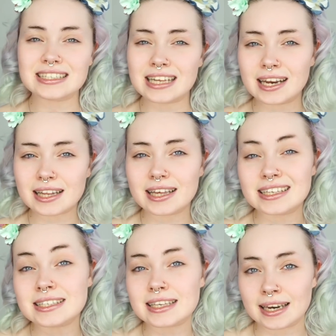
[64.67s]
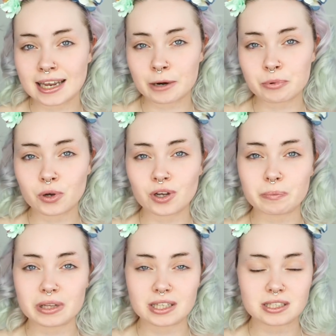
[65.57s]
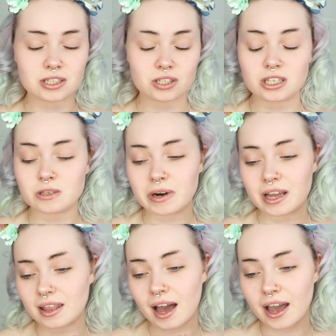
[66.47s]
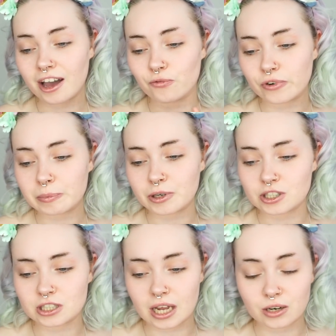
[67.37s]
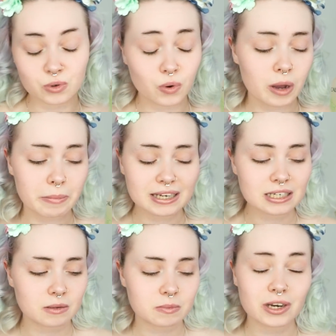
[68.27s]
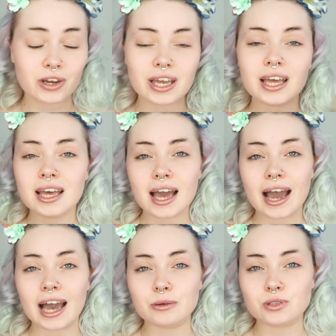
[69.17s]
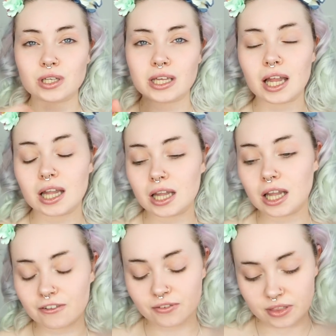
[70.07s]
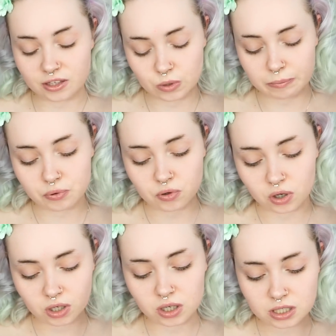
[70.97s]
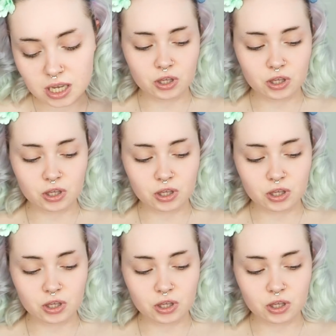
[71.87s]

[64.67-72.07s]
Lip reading: It's technically a skincare product, but this is just a spray that I have repurchased I don't know how many times by now. I absolutely love this wee product.